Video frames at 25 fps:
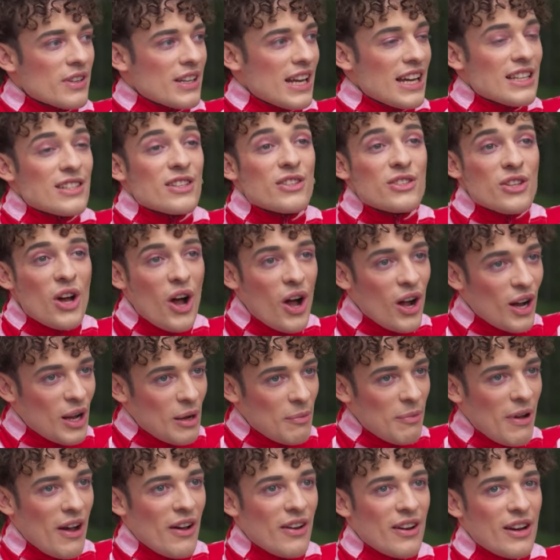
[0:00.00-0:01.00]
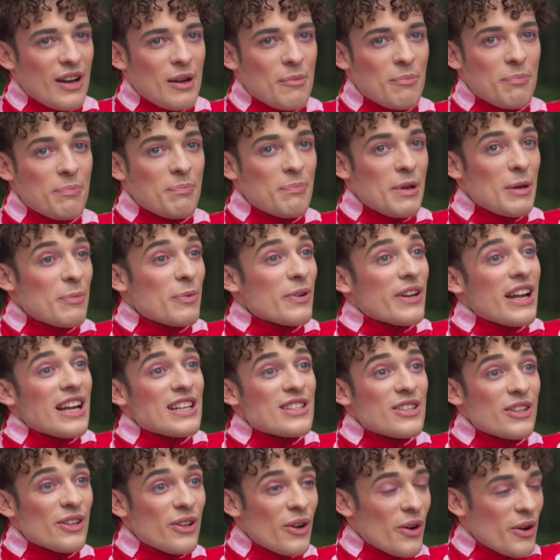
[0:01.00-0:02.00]
get to talk about it and people get
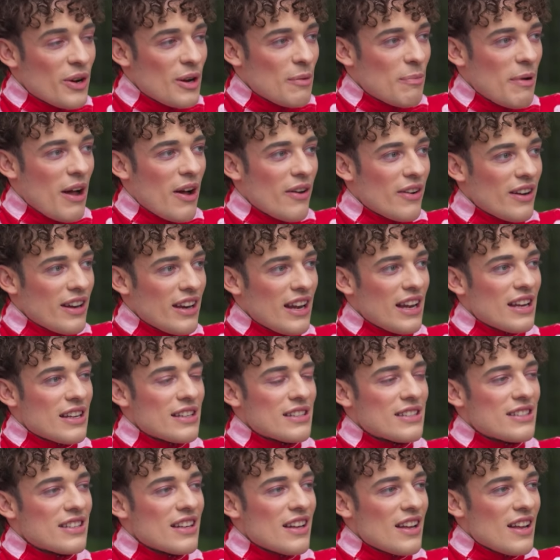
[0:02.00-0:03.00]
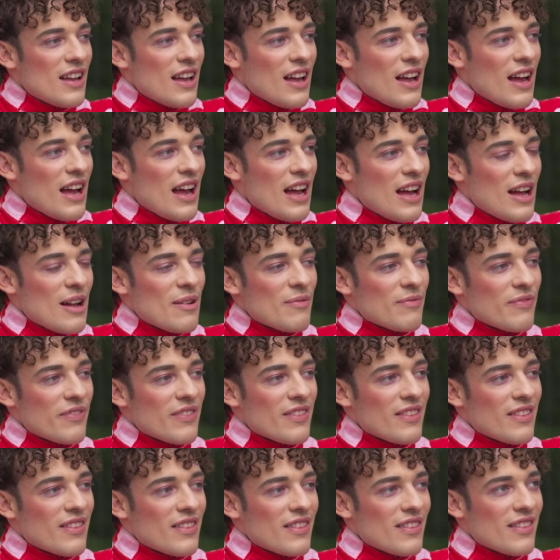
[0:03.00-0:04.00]
to learn about it.
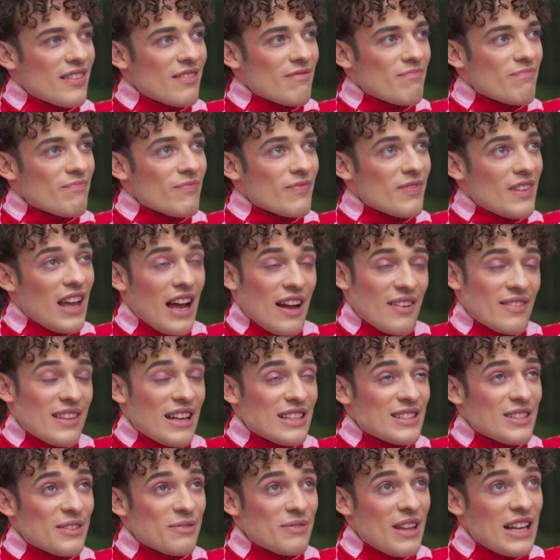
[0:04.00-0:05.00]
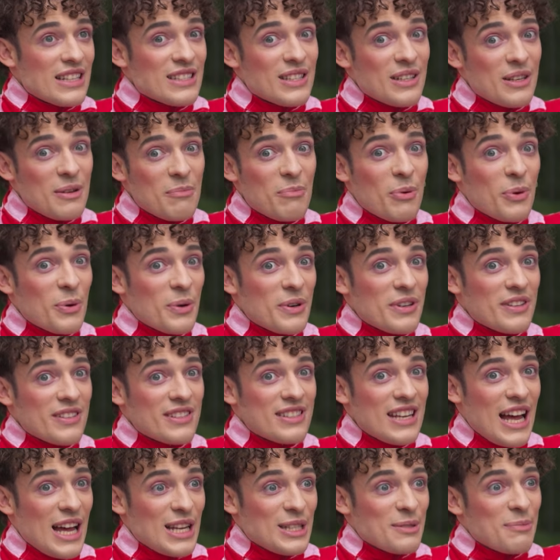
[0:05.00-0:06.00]
And yeah, that's an
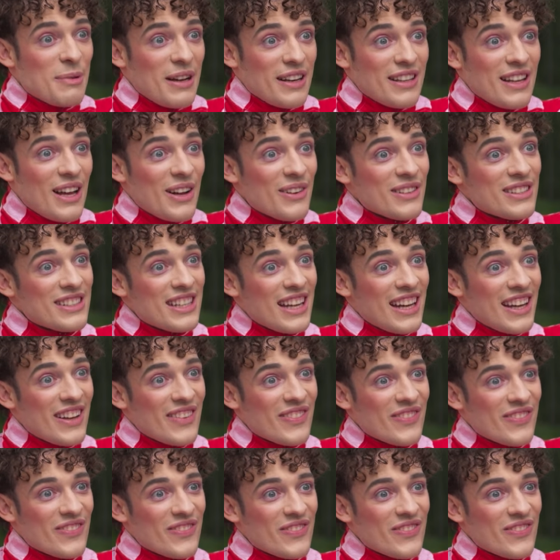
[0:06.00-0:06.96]
important aspect, I would say.